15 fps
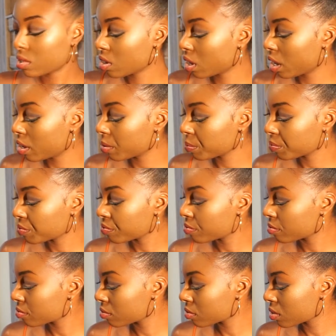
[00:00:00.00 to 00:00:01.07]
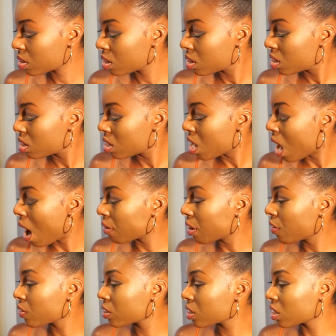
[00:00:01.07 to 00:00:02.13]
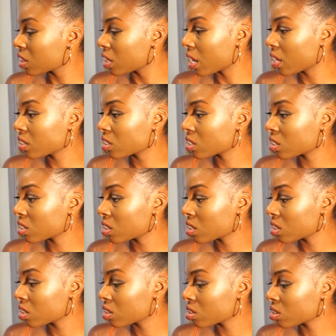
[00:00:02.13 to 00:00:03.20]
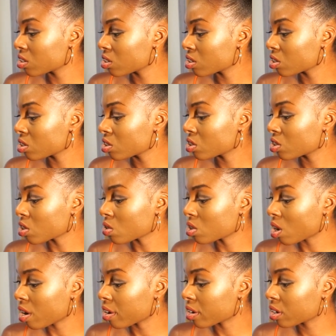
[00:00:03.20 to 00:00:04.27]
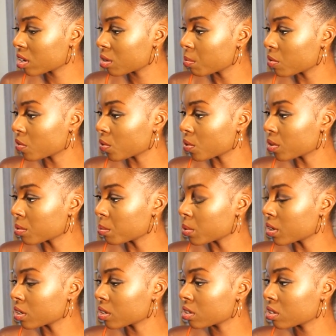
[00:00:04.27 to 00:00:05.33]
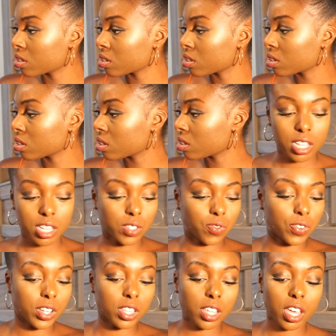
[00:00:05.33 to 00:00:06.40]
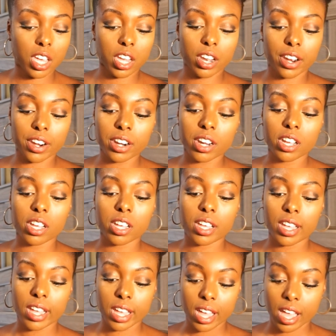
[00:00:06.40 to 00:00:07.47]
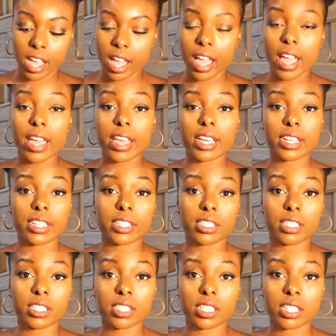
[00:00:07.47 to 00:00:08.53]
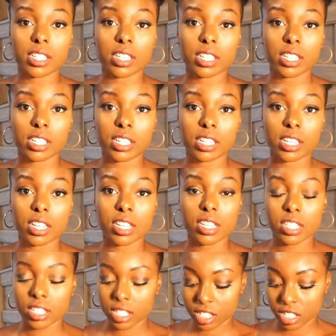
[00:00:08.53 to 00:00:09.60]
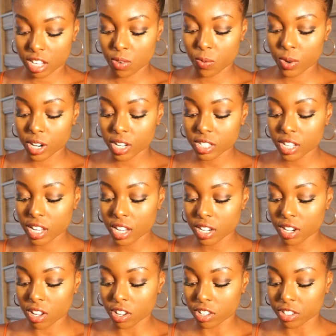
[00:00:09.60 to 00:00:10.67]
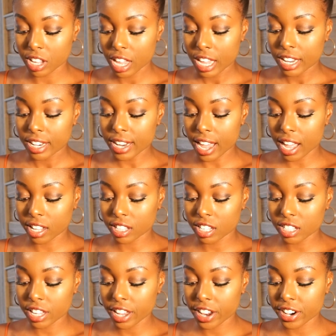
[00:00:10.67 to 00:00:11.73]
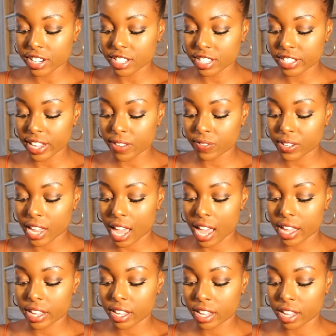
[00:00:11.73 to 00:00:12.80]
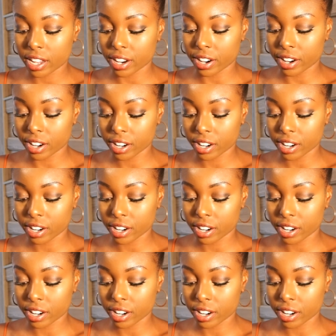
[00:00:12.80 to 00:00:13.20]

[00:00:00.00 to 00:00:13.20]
Okay. I've never seen lace so dark before, but let's feel the hair and see what it's hitting on. Now this hair is 7A hair.